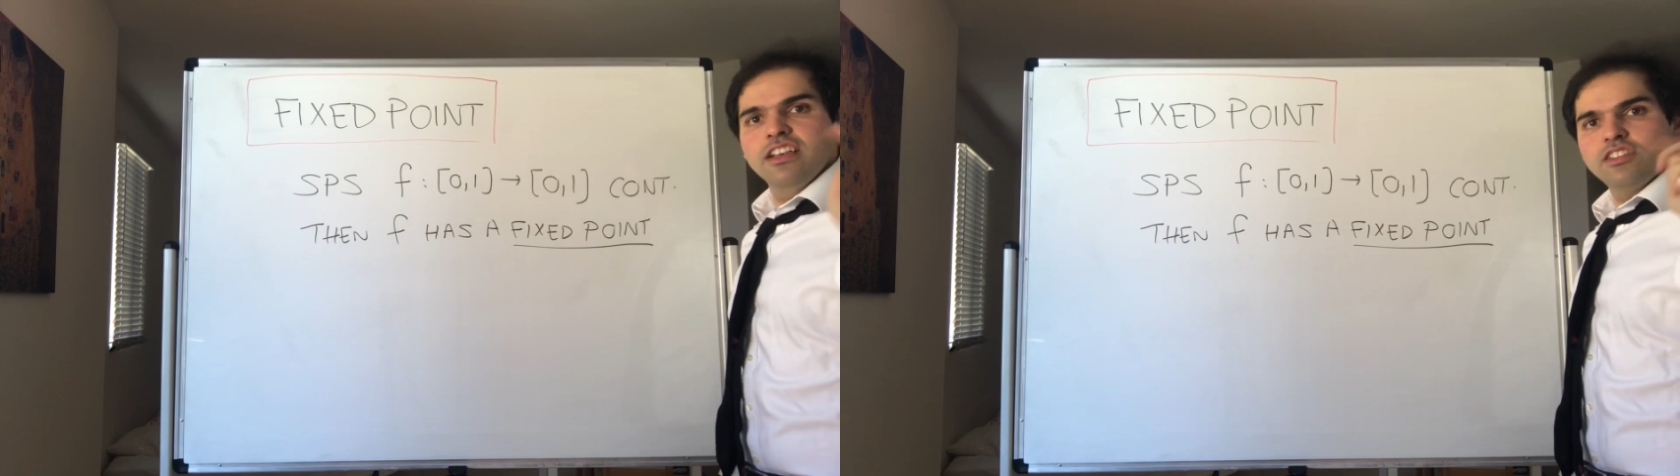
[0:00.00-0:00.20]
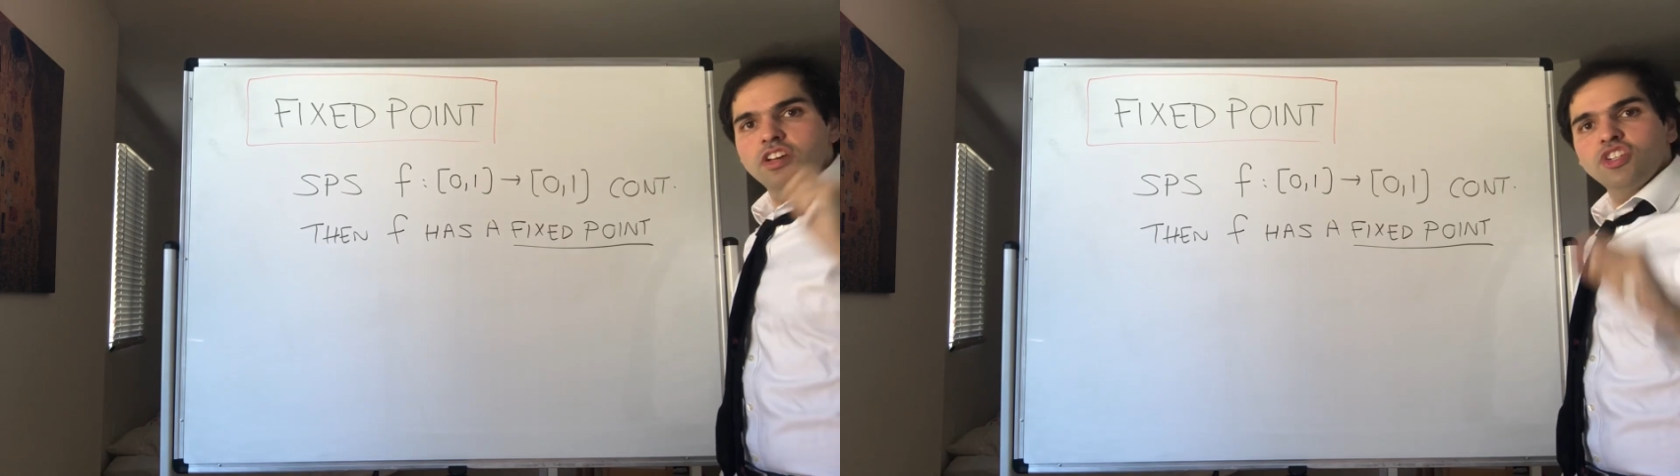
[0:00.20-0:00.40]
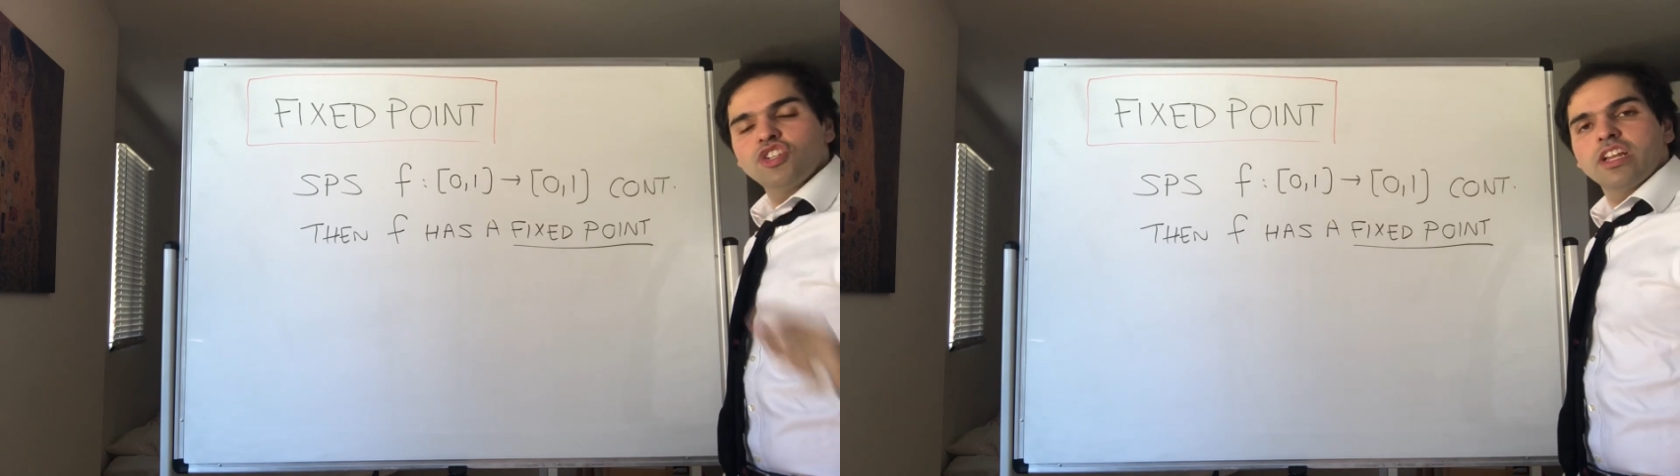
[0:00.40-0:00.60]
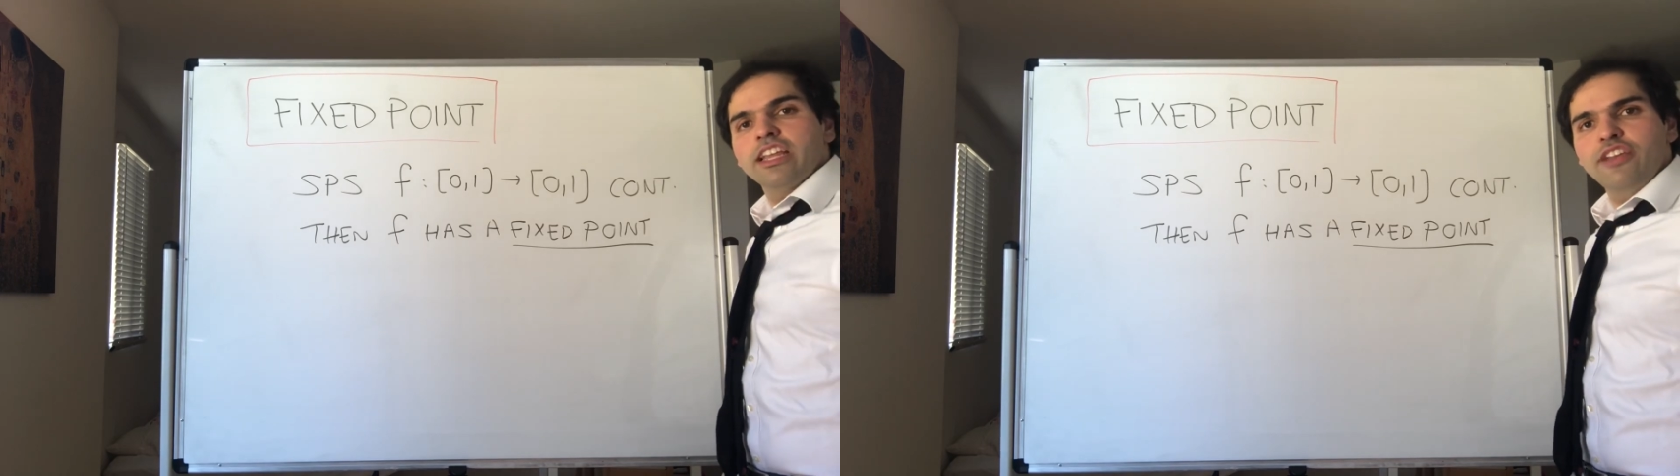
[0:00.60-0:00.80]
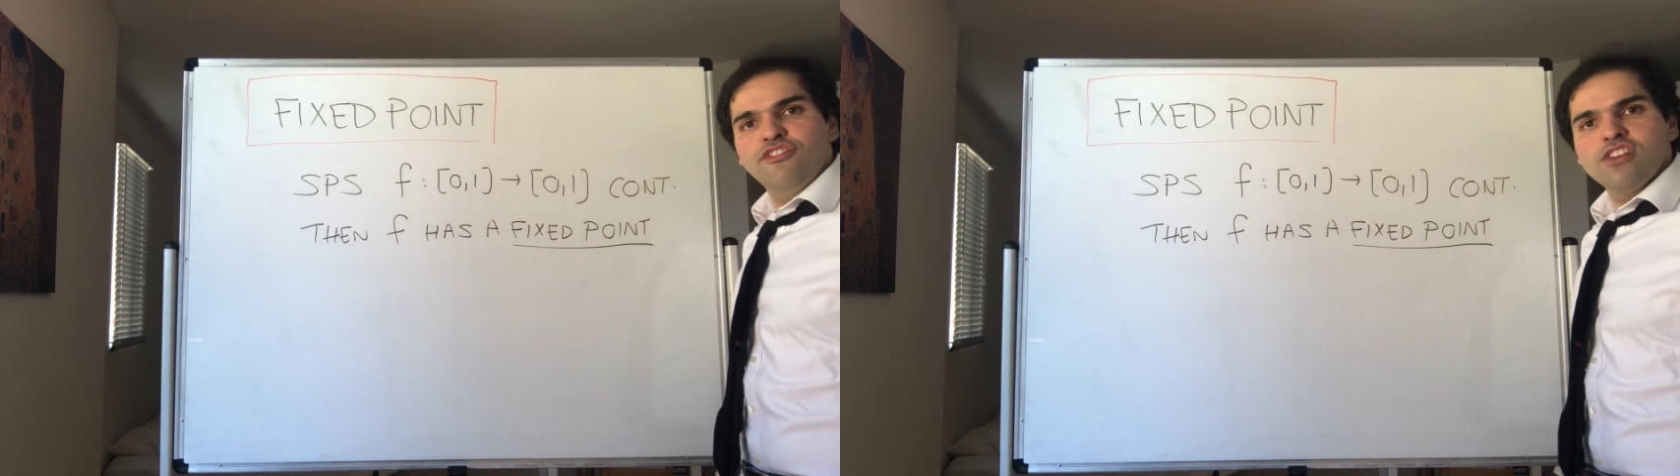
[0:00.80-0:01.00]
such that
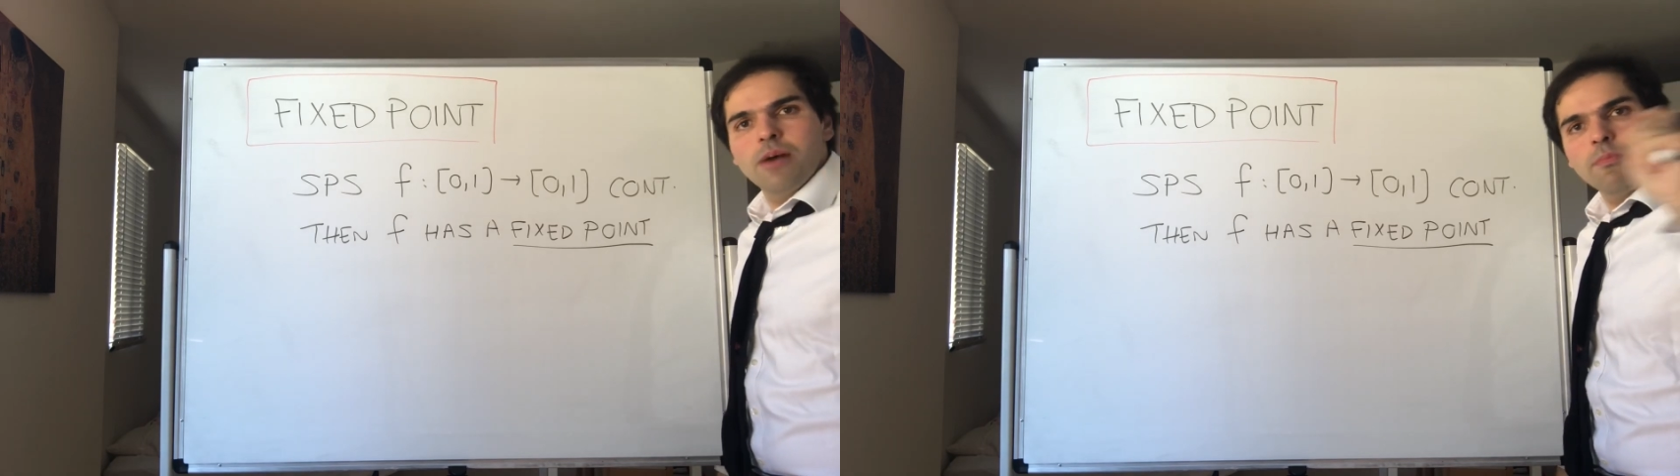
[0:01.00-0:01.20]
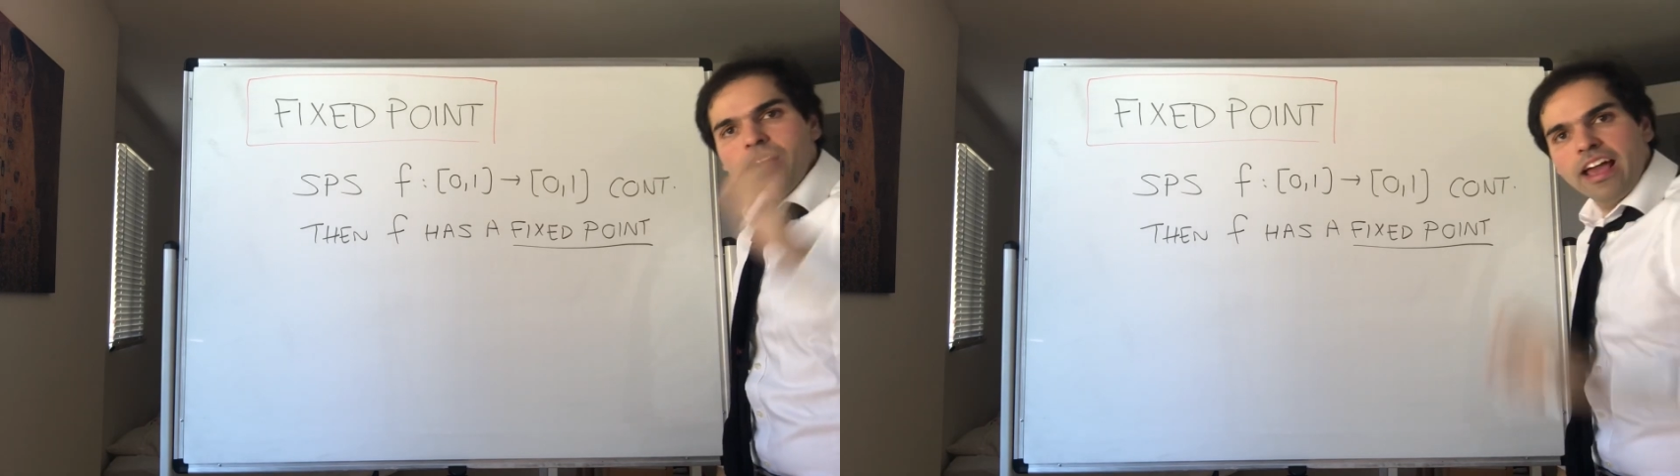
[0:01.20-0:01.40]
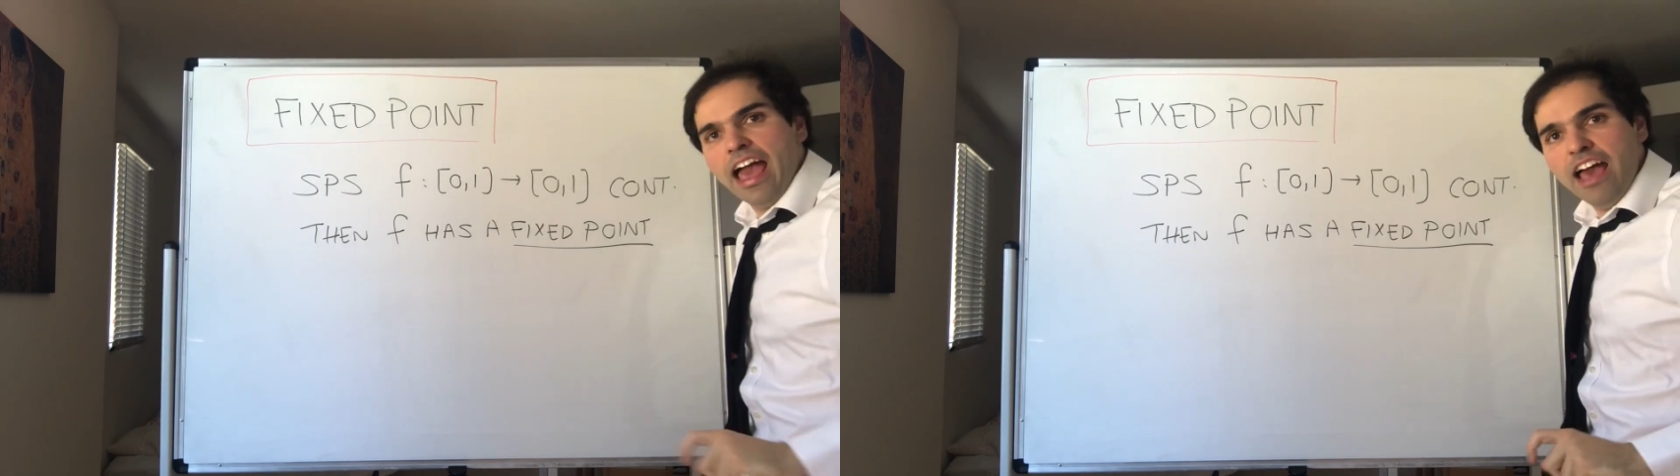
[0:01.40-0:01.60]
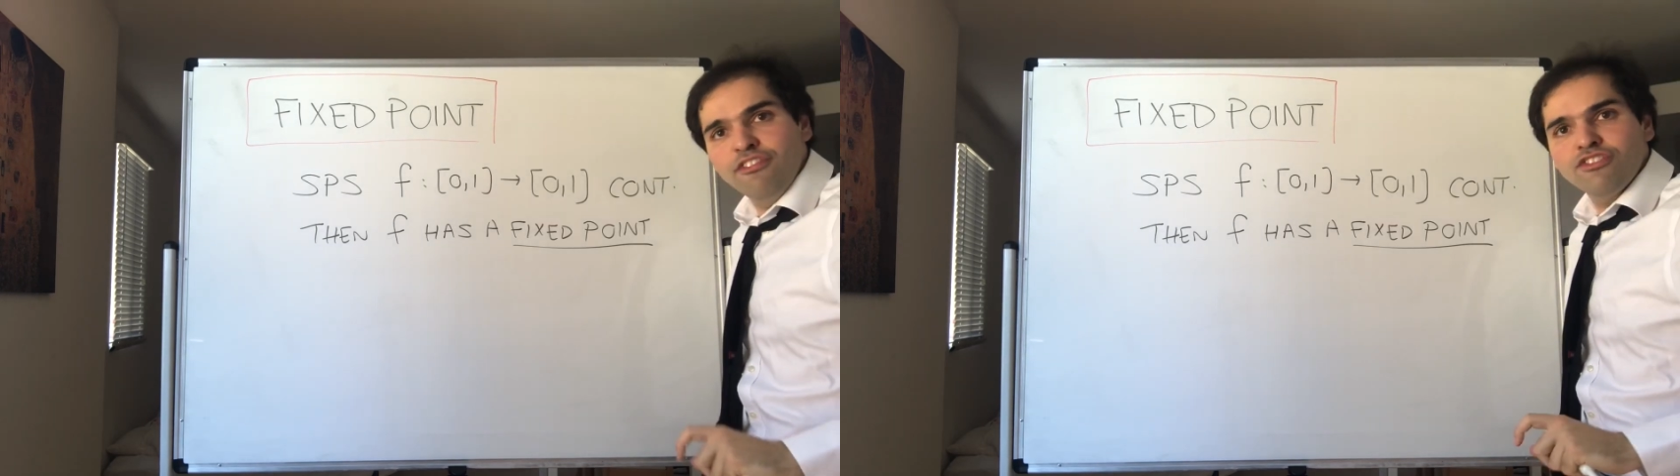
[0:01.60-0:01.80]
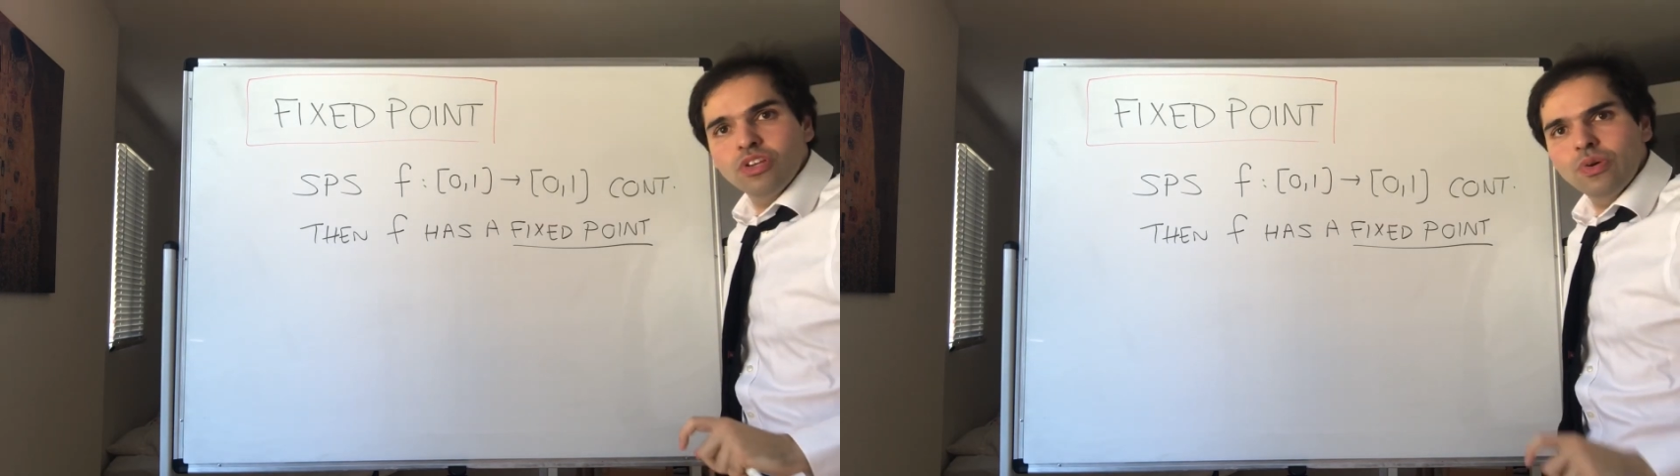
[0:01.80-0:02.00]
if you apply
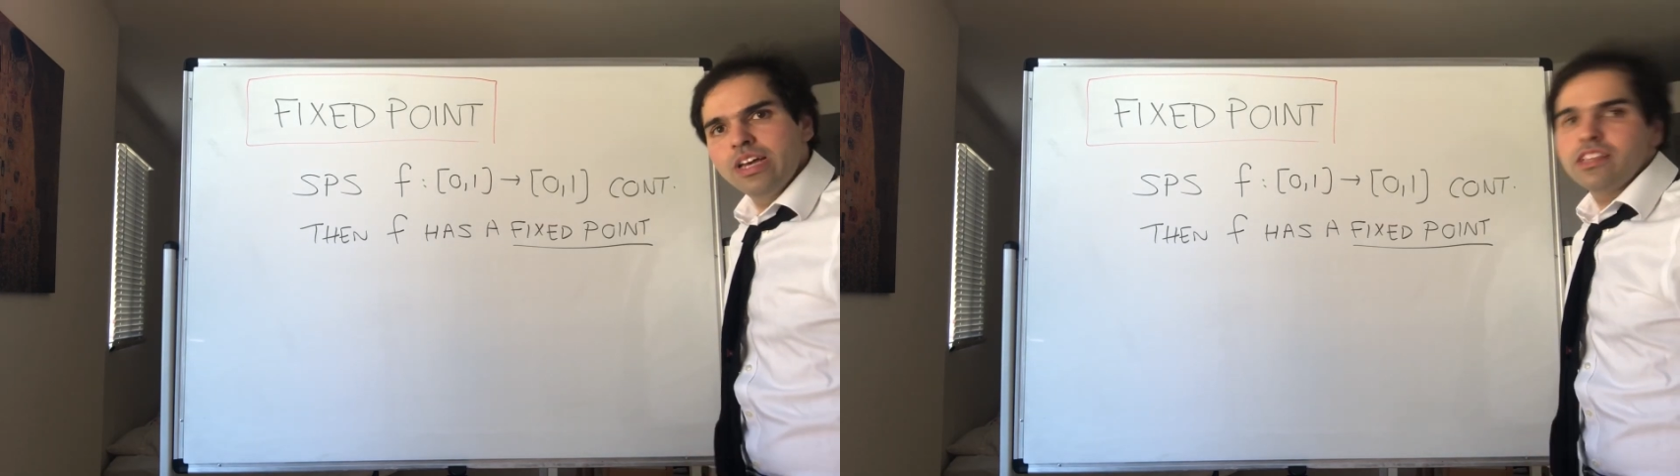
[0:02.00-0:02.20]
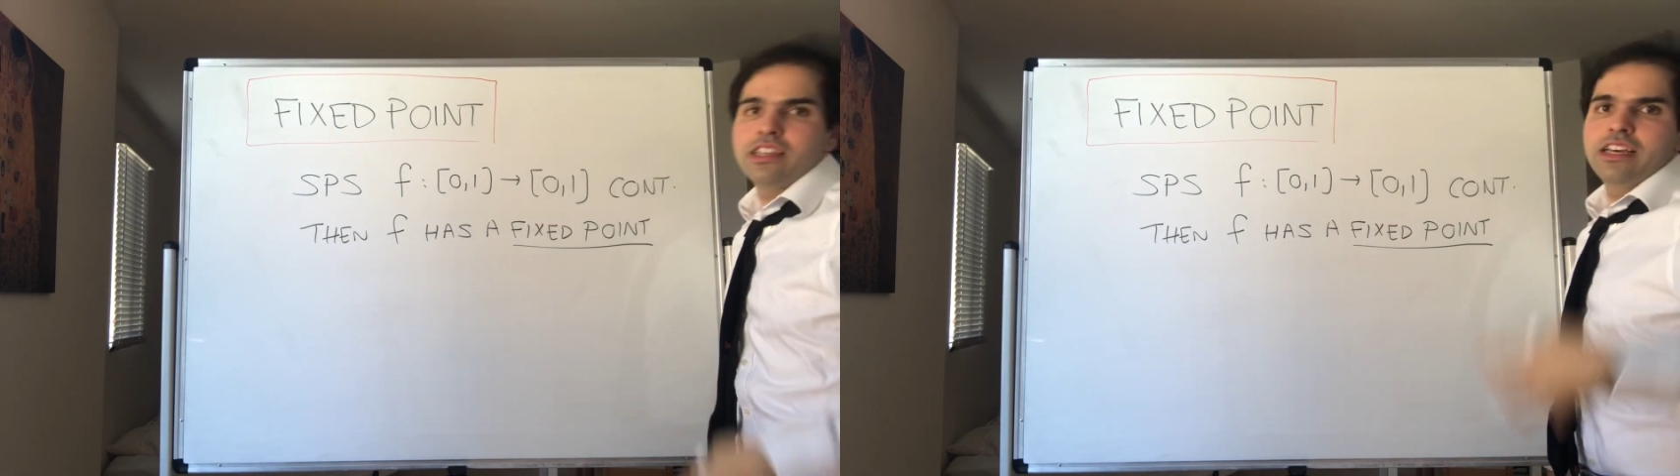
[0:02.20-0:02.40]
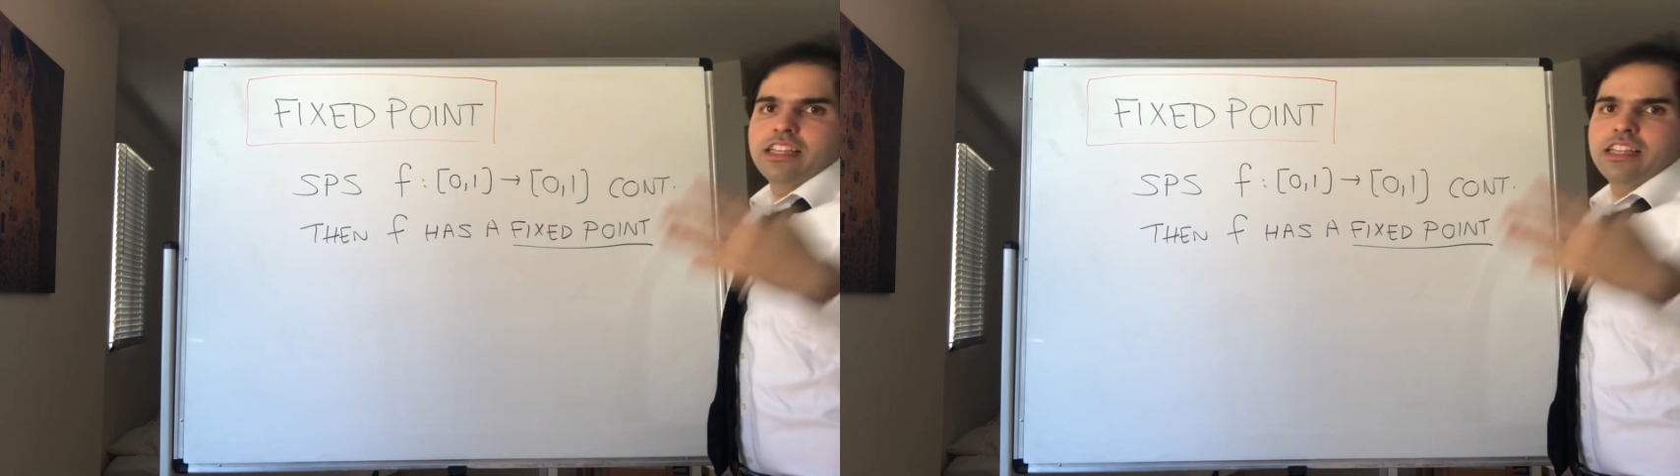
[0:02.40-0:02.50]
f to it,